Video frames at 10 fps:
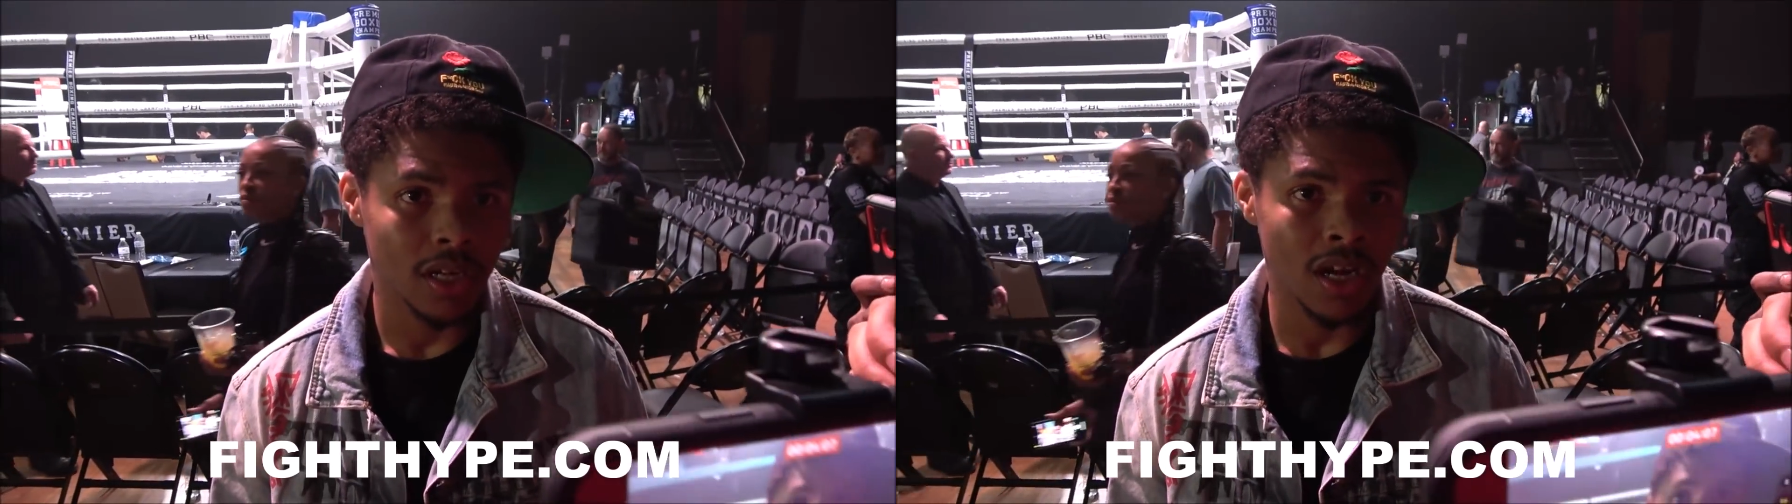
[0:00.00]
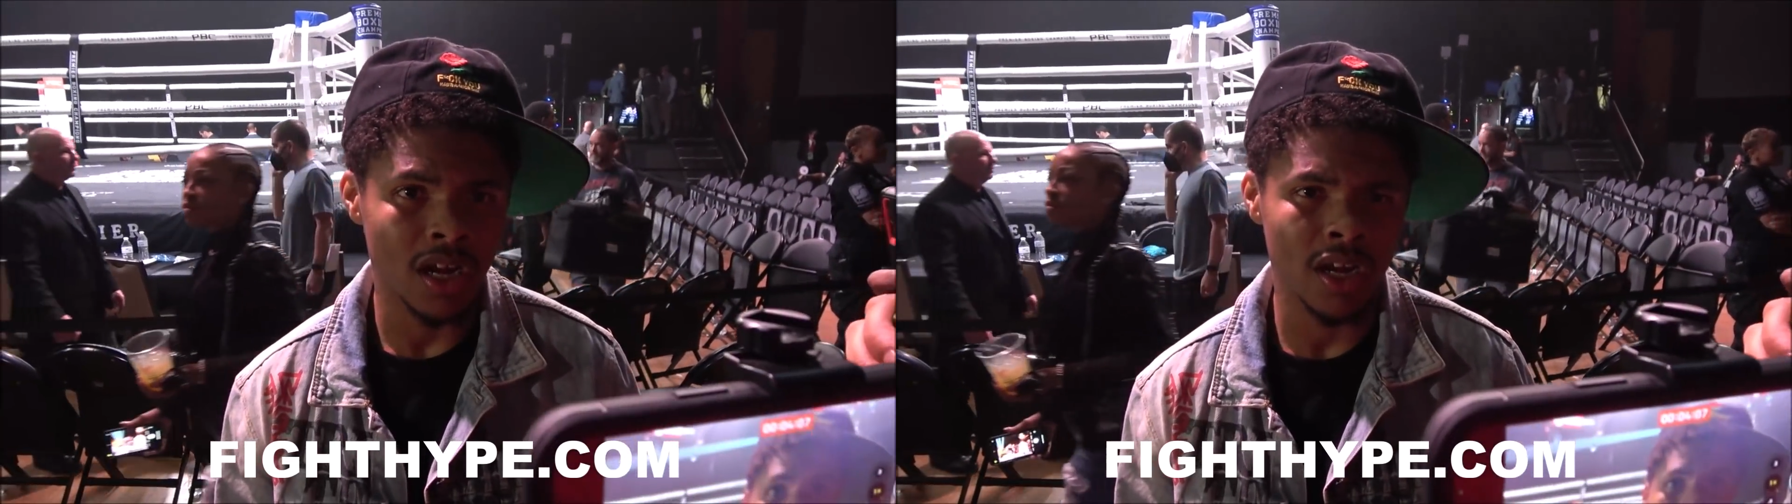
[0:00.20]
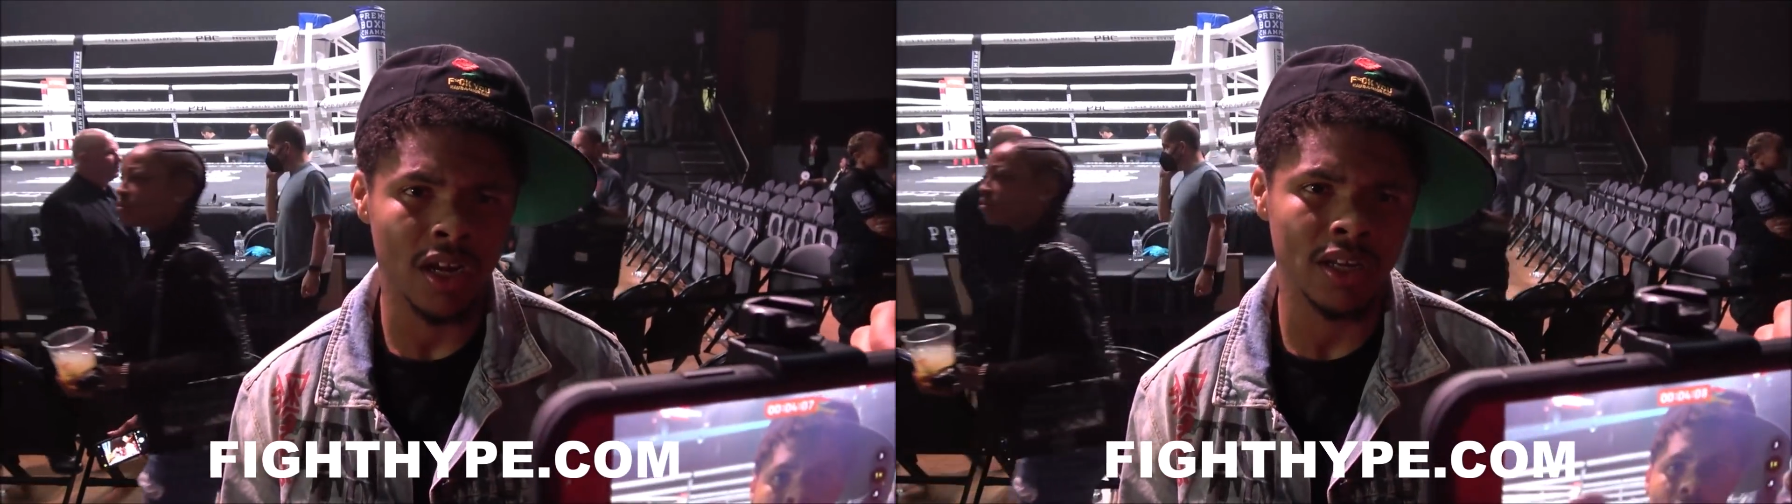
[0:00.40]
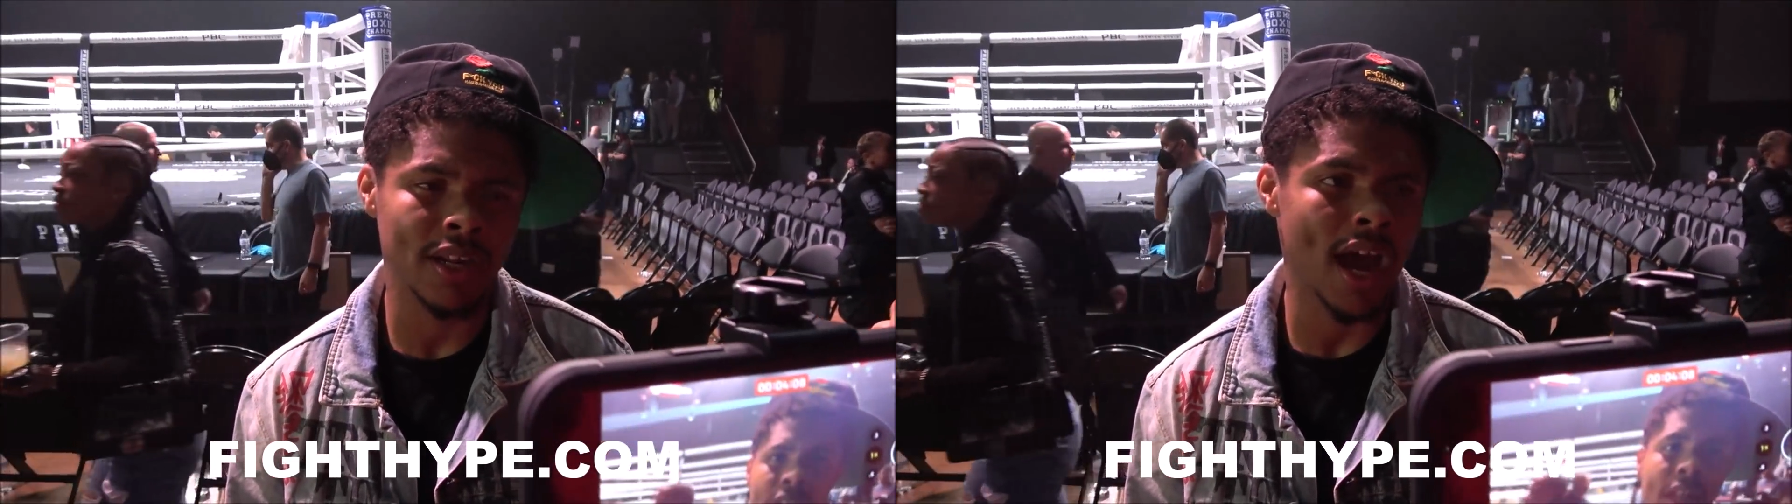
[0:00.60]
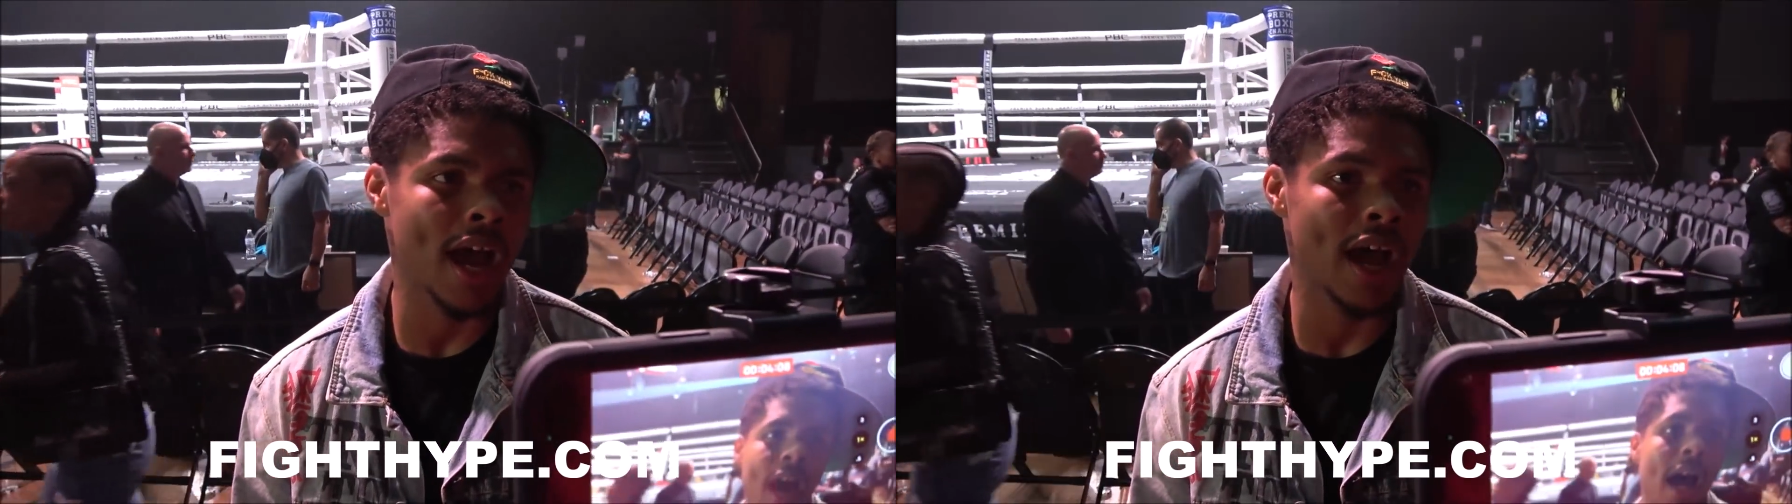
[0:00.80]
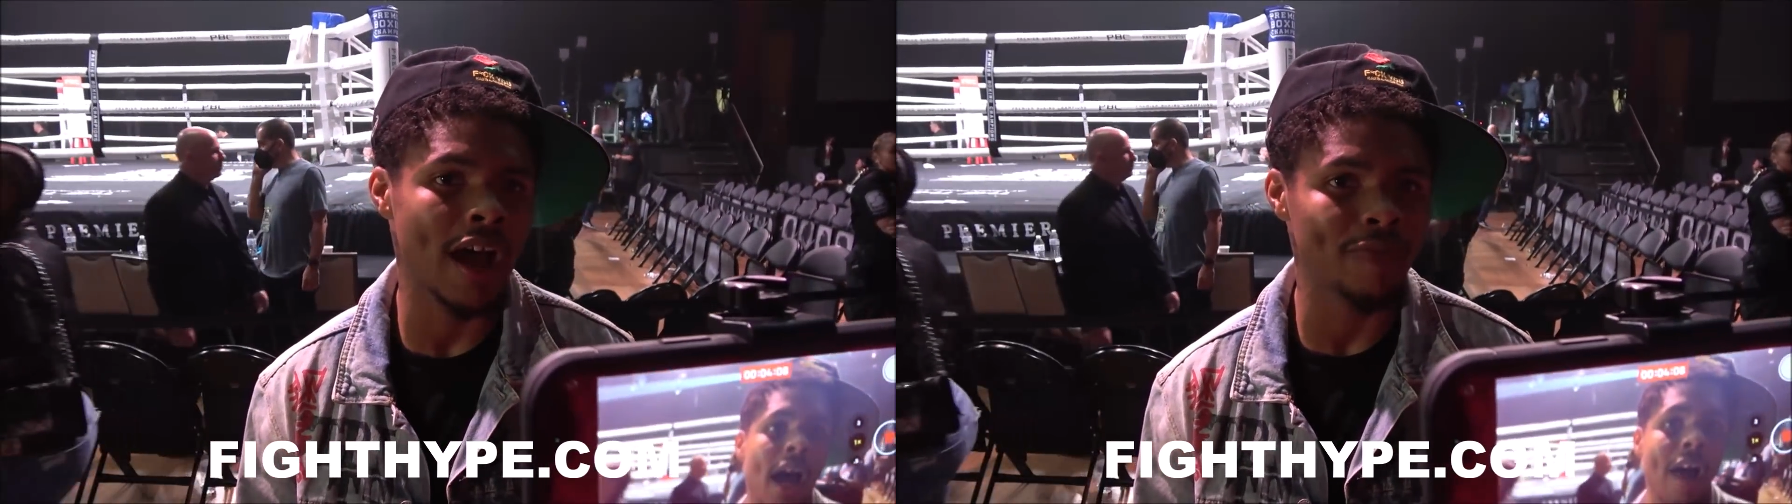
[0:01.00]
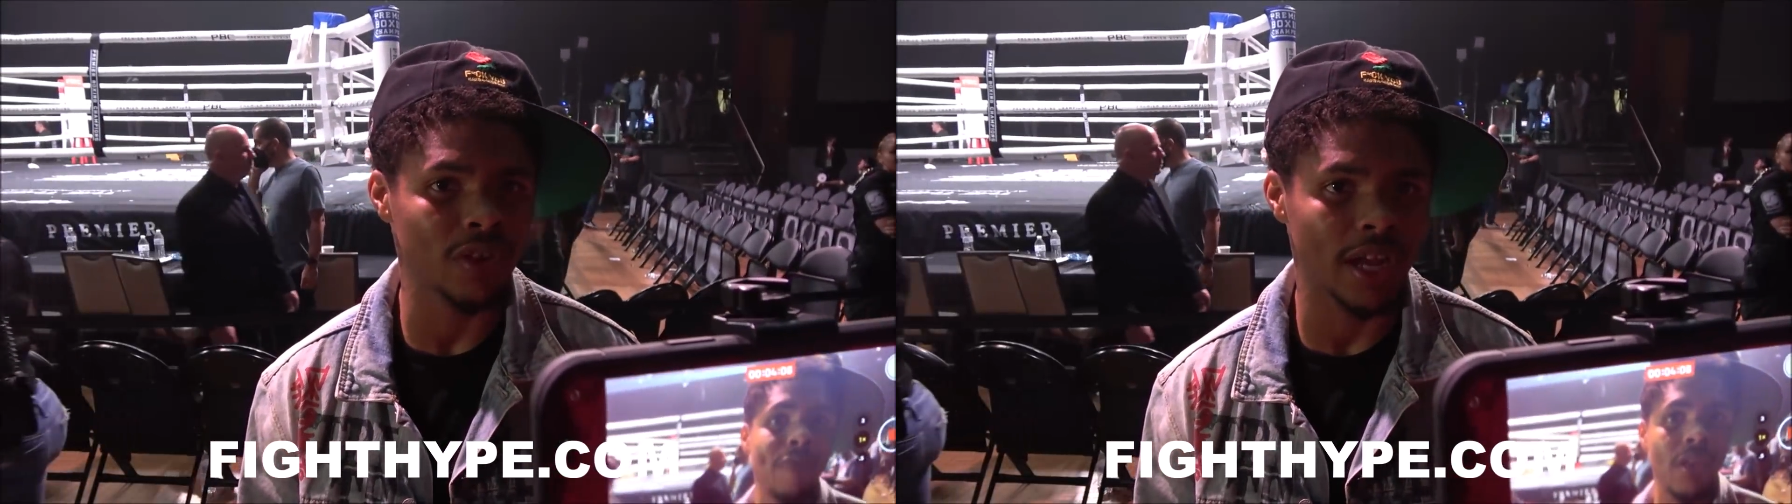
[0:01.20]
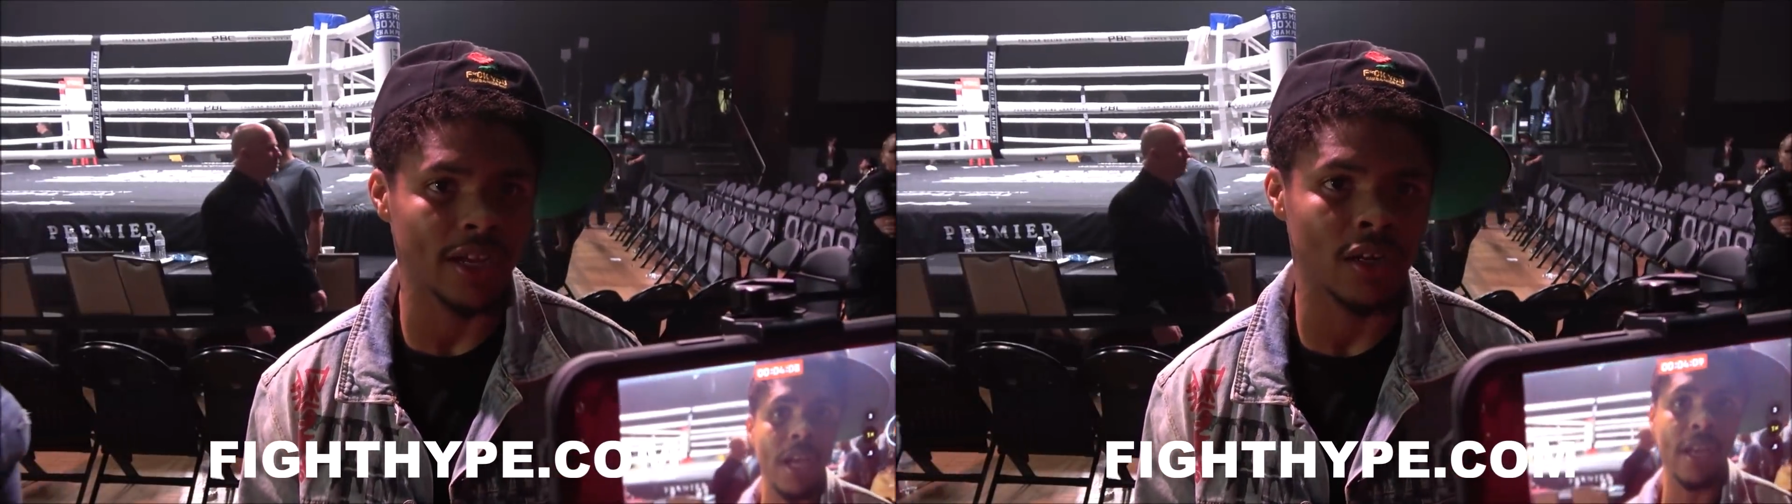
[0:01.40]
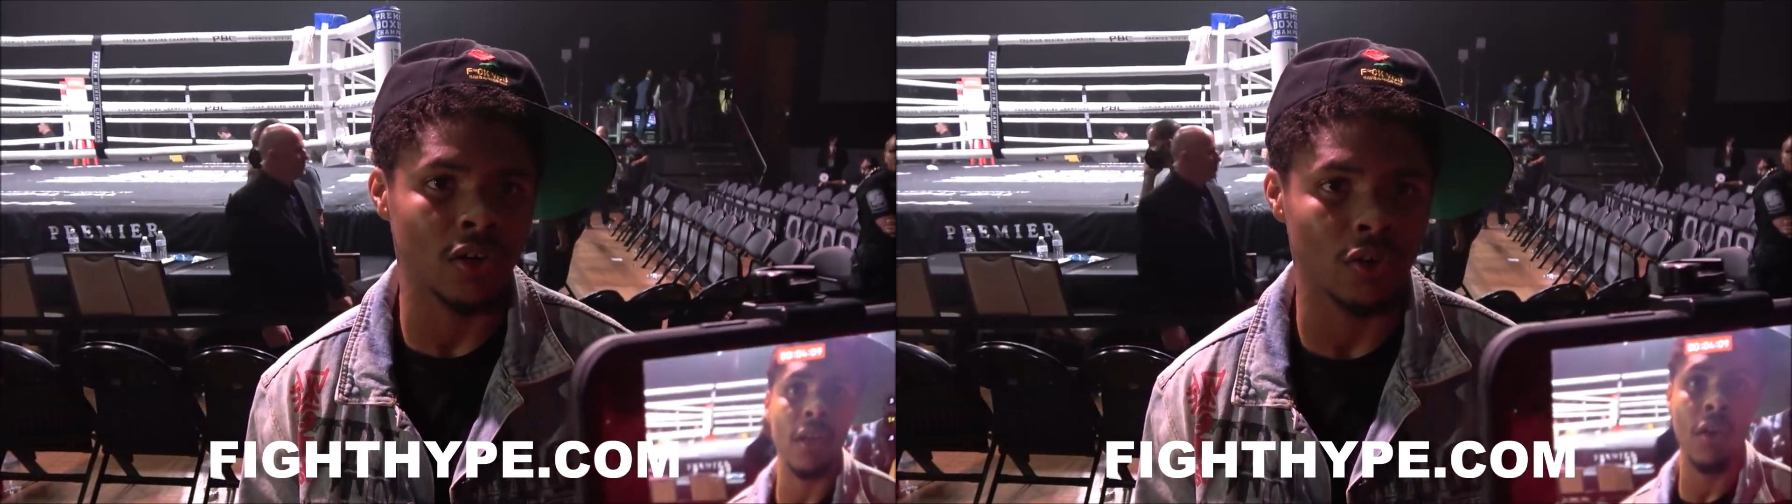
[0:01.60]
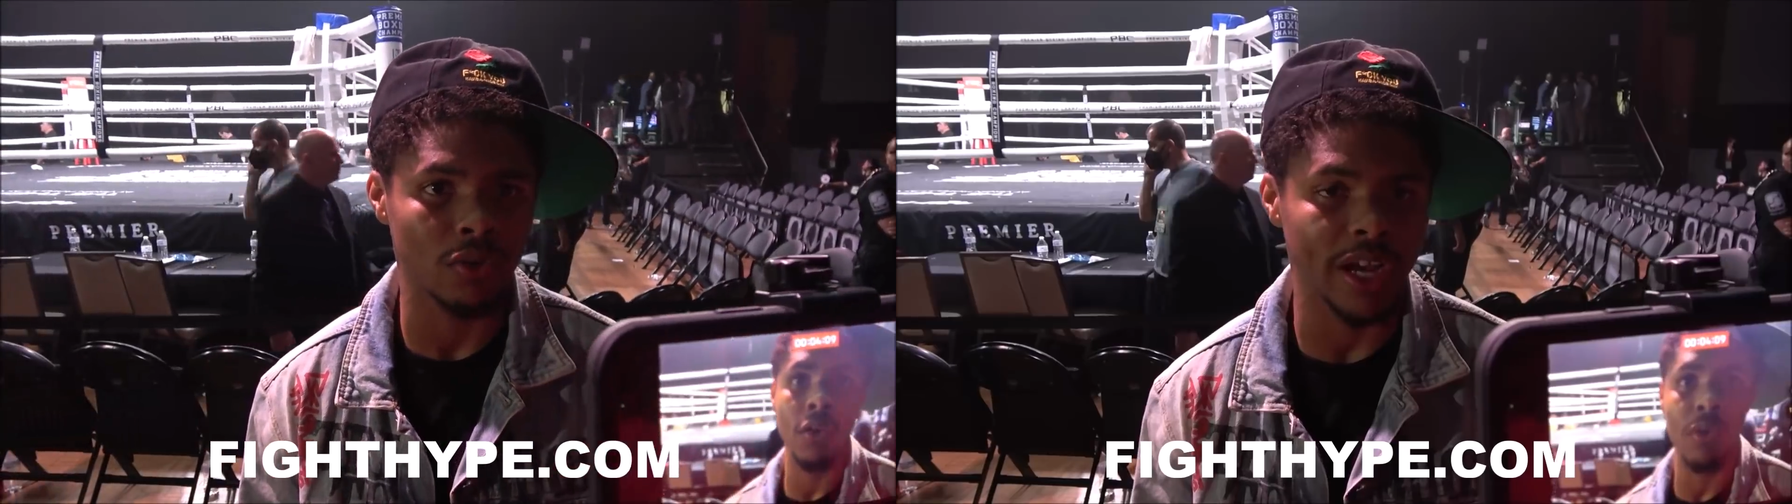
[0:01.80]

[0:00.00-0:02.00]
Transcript: Uh, nah, I feel like um,